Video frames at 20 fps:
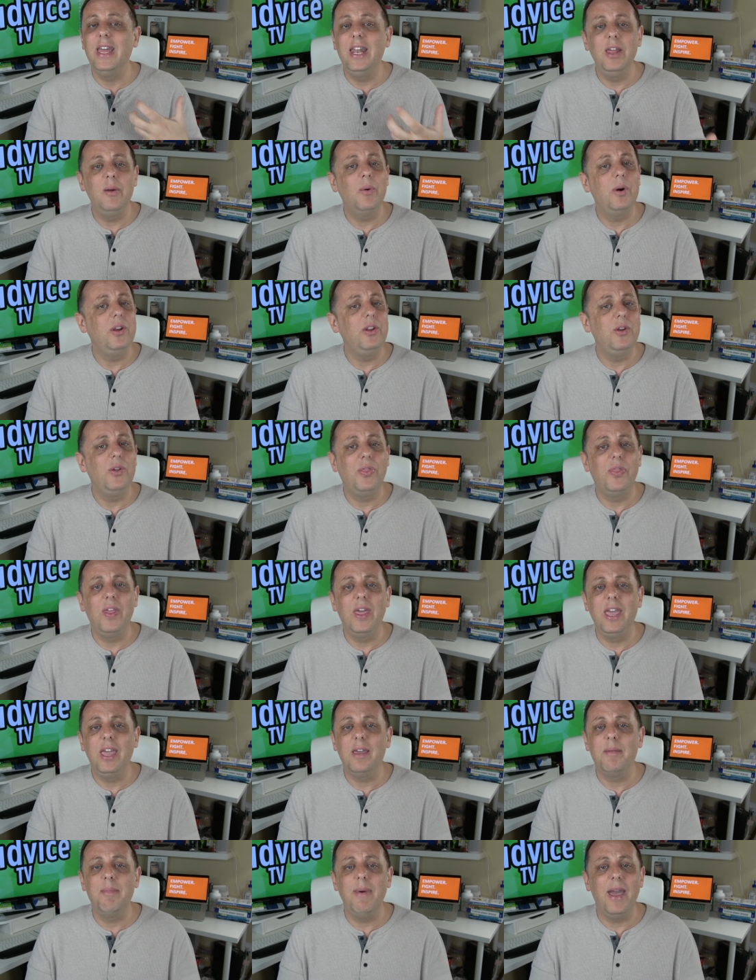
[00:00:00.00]
anyone you
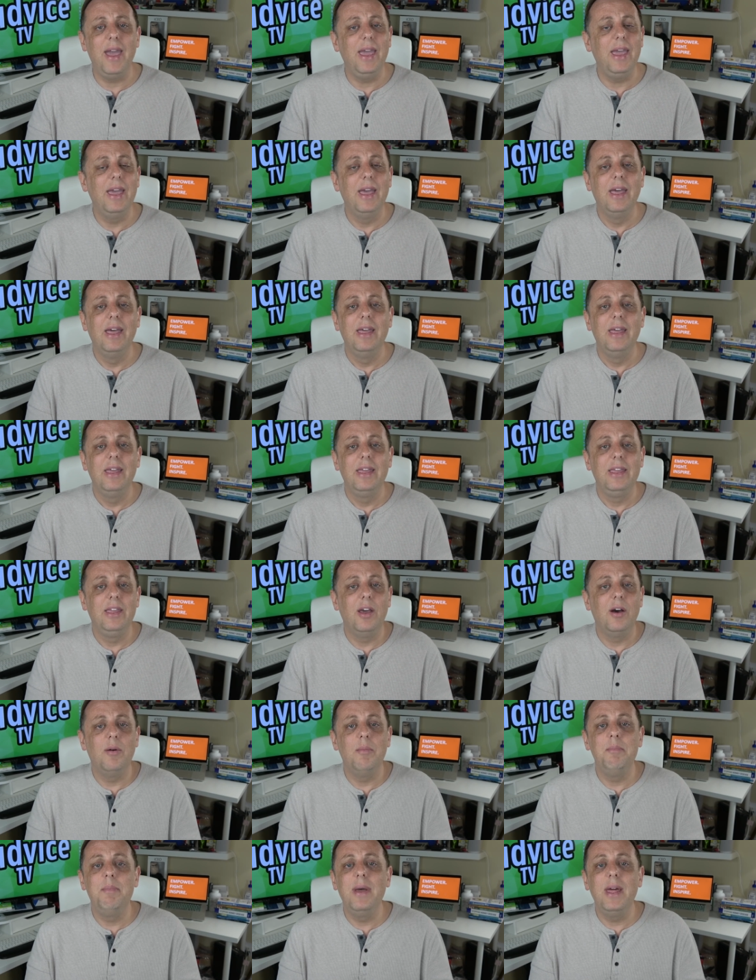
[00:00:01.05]
think may you
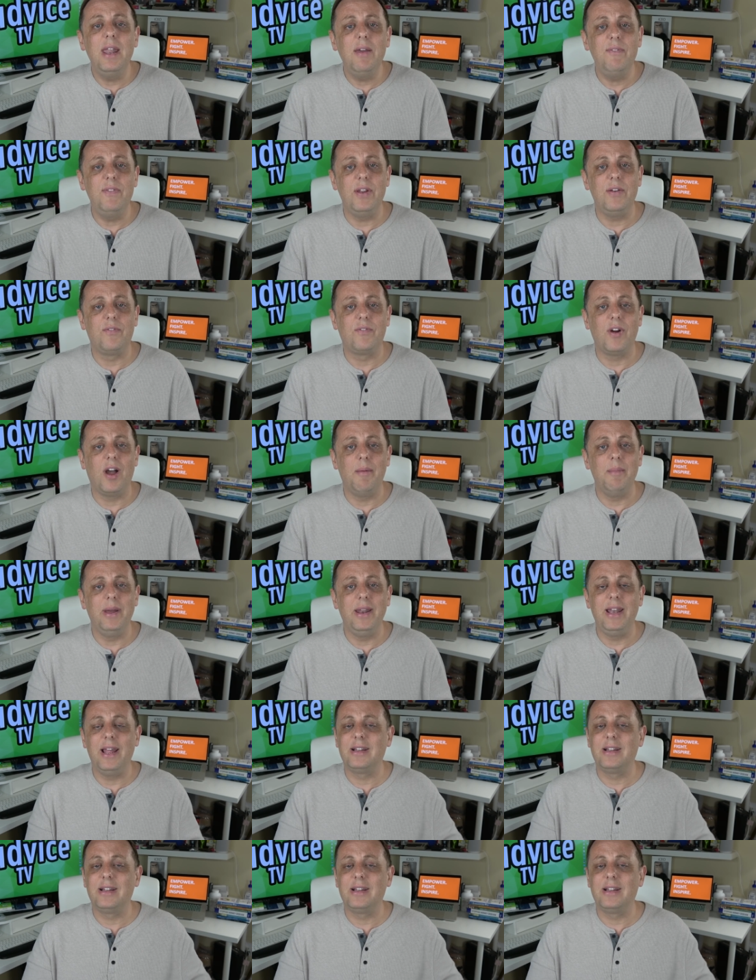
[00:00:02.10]
know, benefit from it.